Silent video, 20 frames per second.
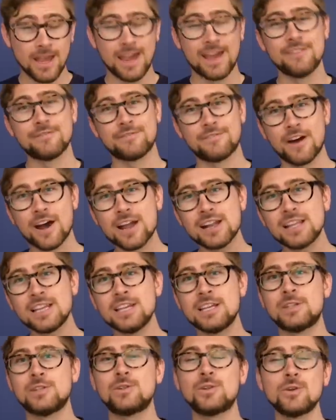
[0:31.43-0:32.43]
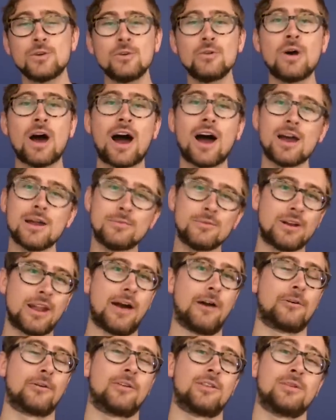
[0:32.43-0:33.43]
And finally, two hybrid
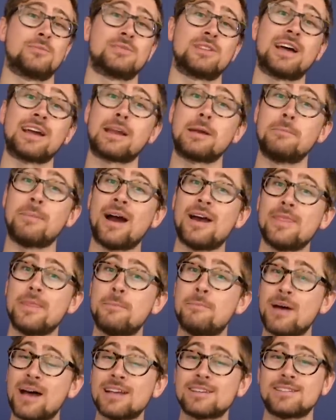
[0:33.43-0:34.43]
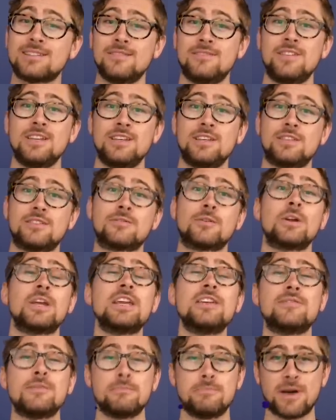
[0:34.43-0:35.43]
algorithms that combine the best of these for
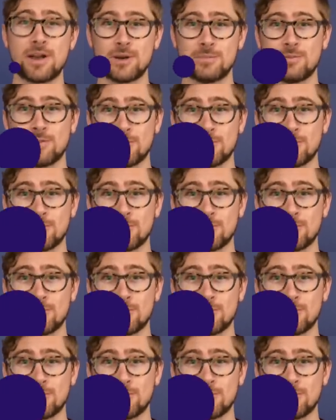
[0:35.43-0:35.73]
even better